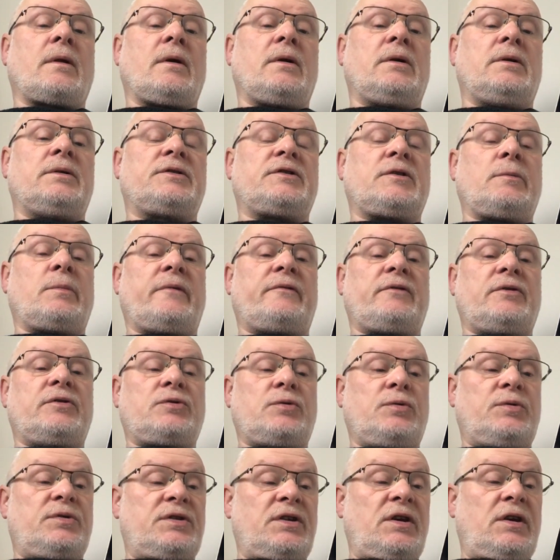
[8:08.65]
Some of us
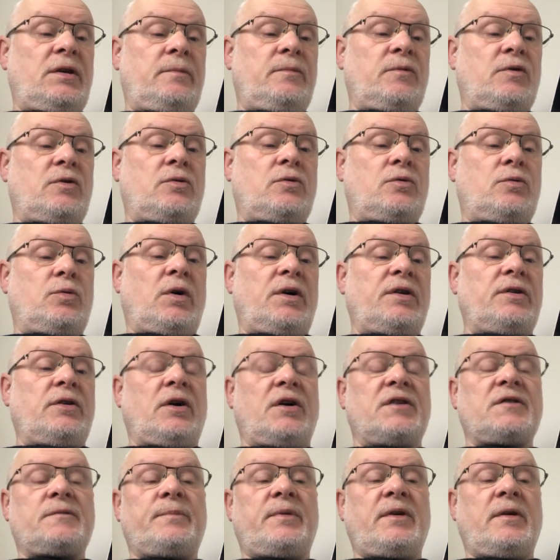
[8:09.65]
who seem quite
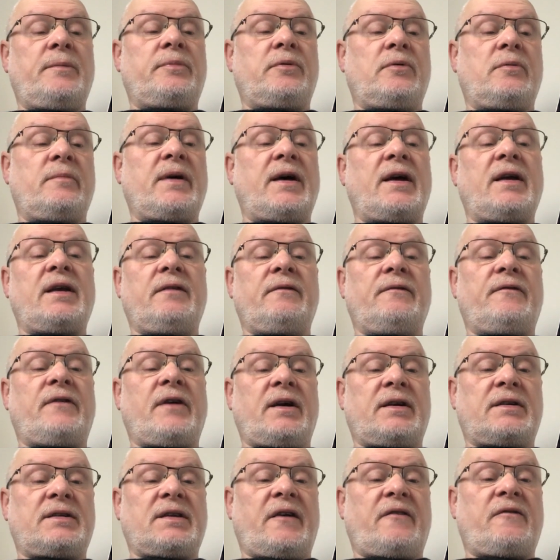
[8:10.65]
nice people may in
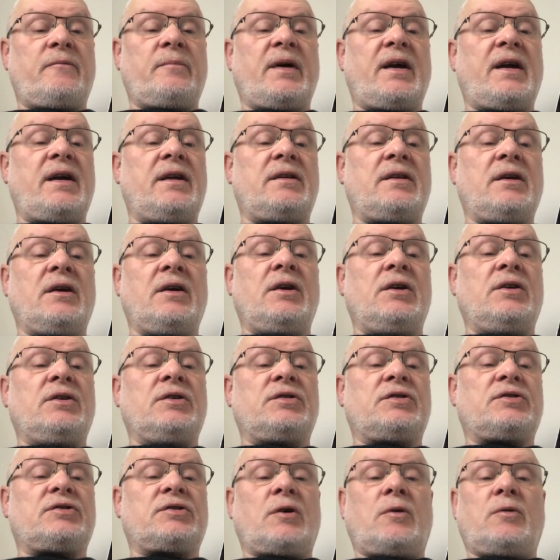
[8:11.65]
fact have made
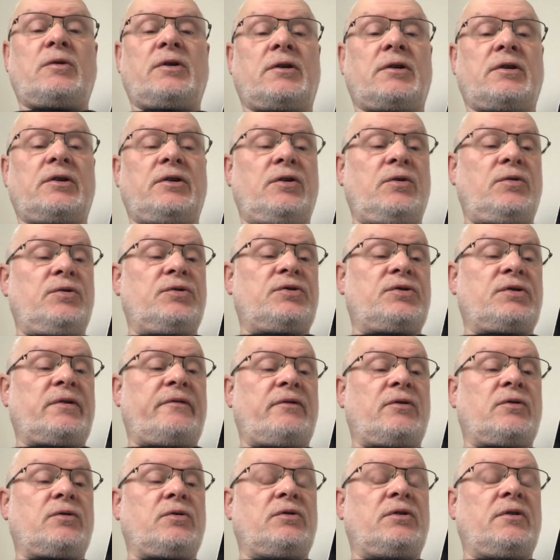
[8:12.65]
so little use of
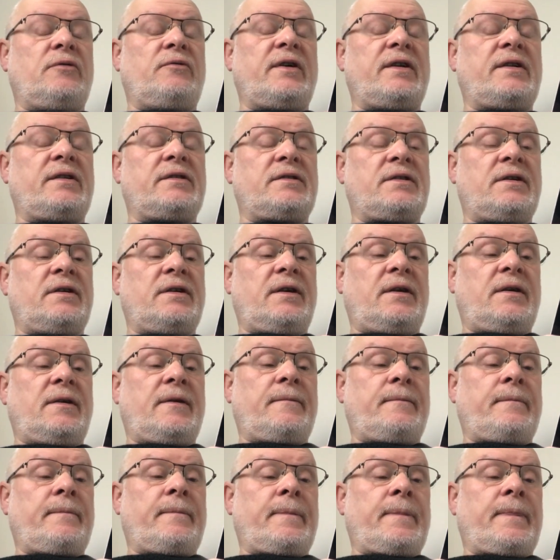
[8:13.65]
a good heredity
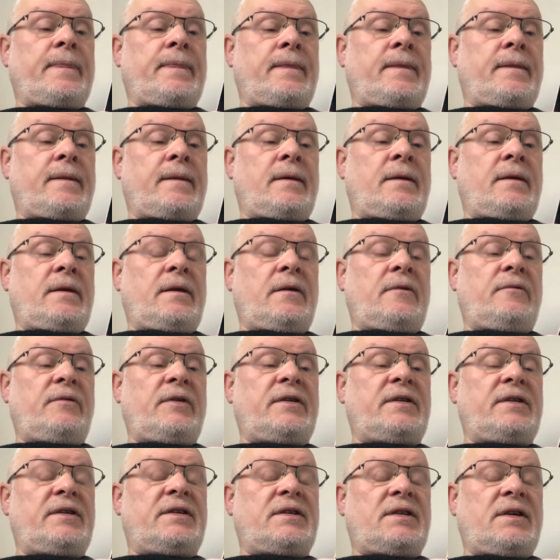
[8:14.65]

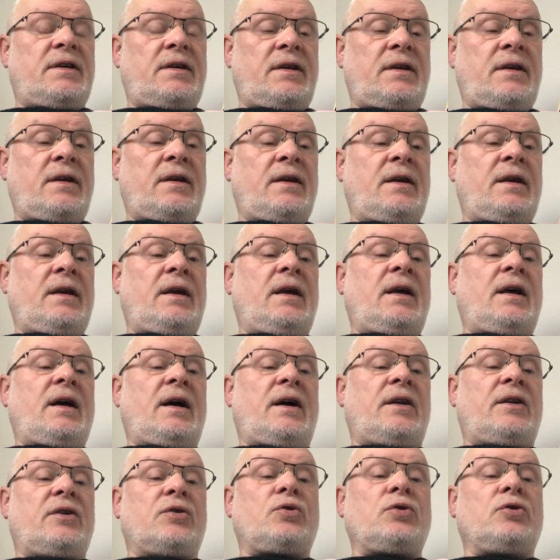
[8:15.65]

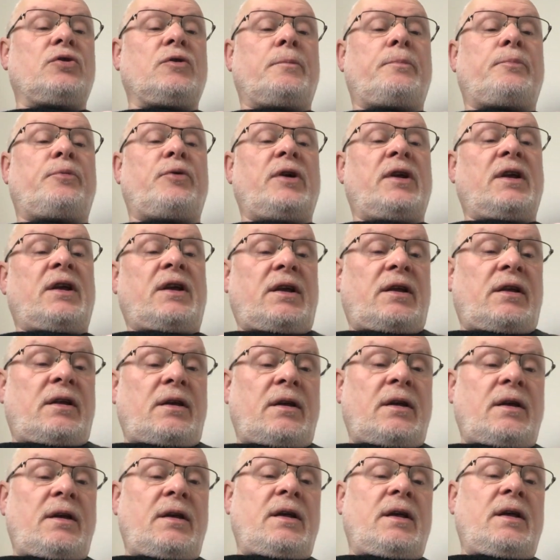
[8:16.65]
and a good
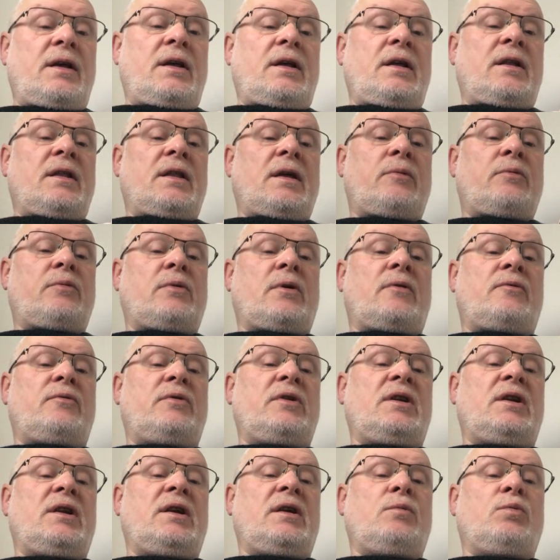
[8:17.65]
upbringing that we are
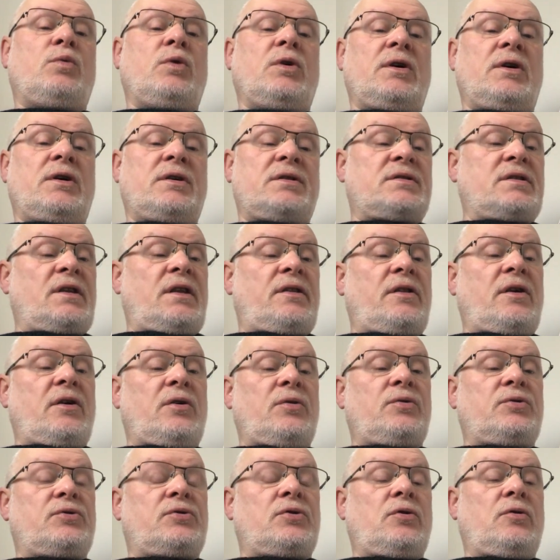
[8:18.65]
really worse than
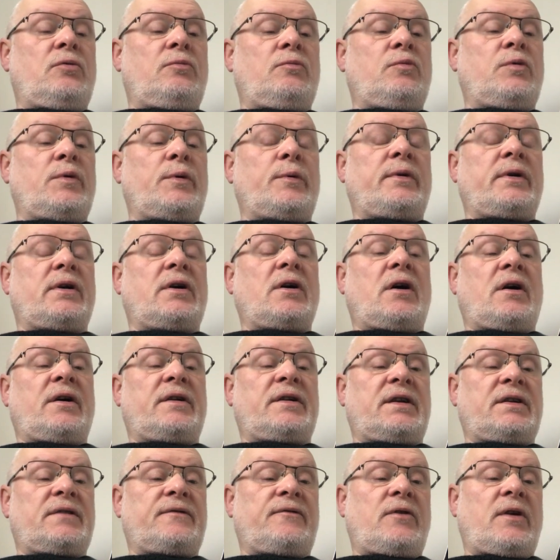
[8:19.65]
those whom we regard
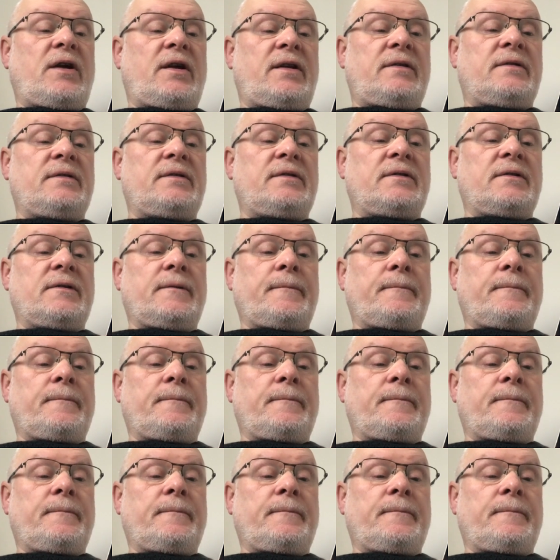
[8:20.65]
as friends.